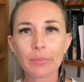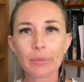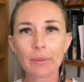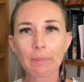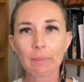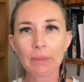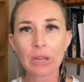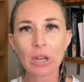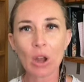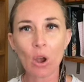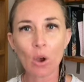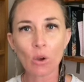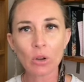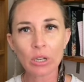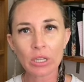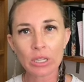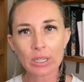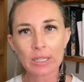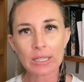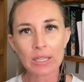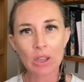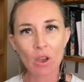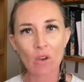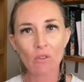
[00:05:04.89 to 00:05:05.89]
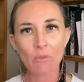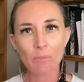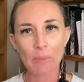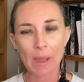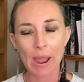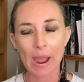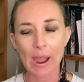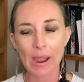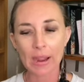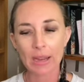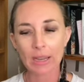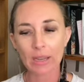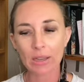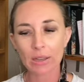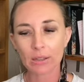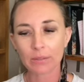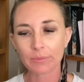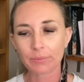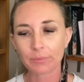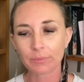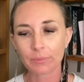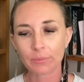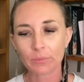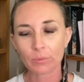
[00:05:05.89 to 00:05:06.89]
been holding yourself back,
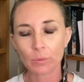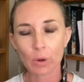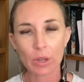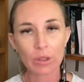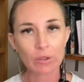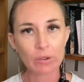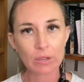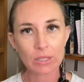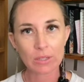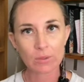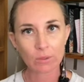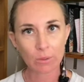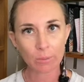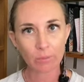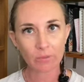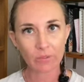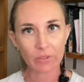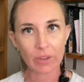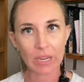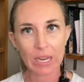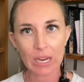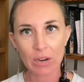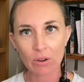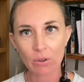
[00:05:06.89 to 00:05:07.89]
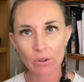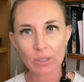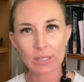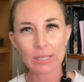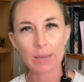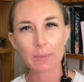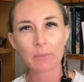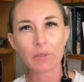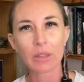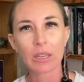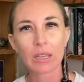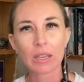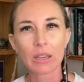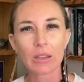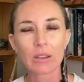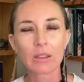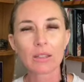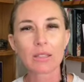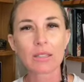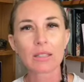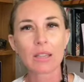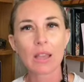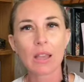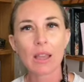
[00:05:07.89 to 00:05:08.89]
whether it's from fear or something
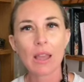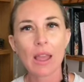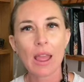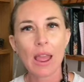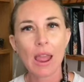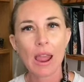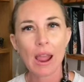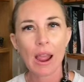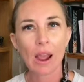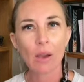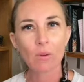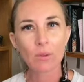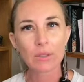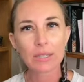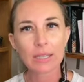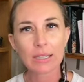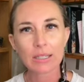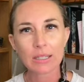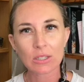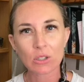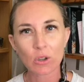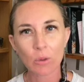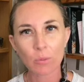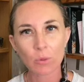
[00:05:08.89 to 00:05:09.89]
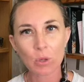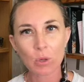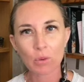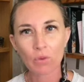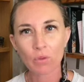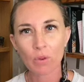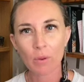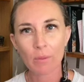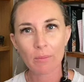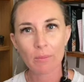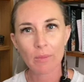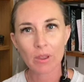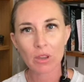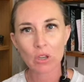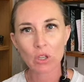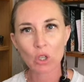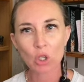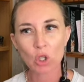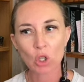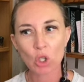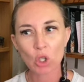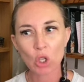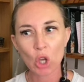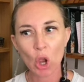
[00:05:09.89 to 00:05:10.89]
else? How has that stopped you from
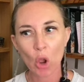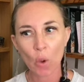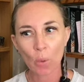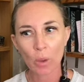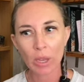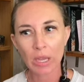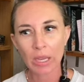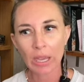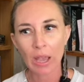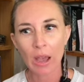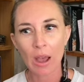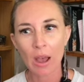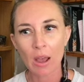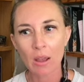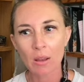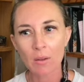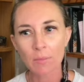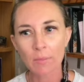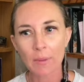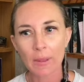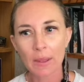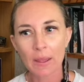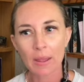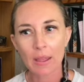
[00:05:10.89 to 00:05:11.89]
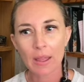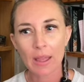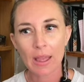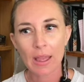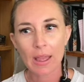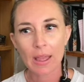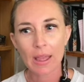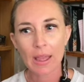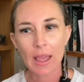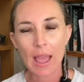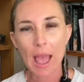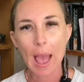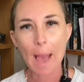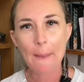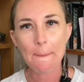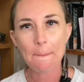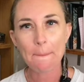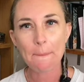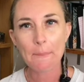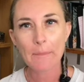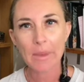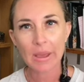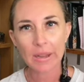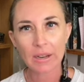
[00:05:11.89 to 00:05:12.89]
showing up
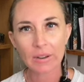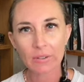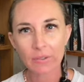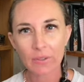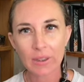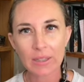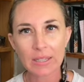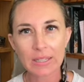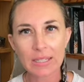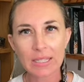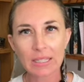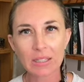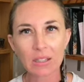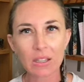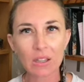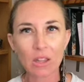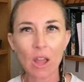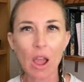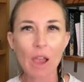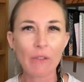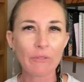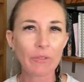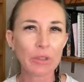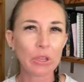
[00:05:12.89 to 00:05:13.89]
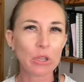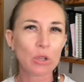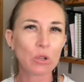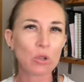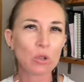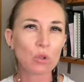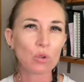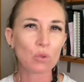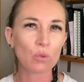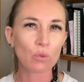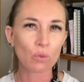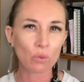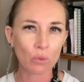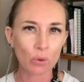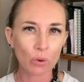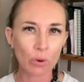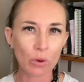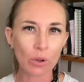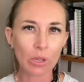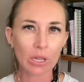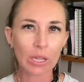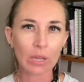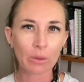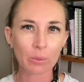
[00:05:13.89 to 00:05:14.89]
and manifesting the life that you
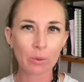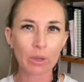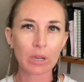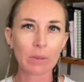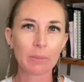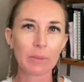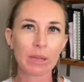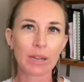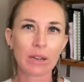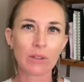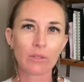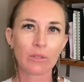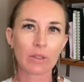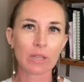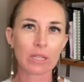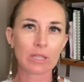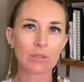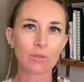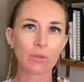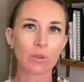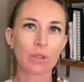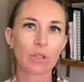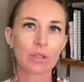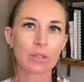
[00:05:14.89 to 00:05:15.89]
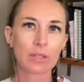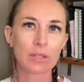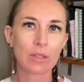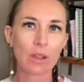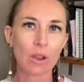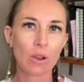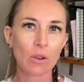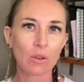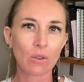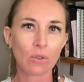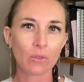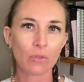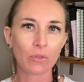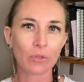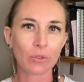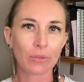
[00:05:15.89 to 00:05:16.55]
truly want to manifest for yourself?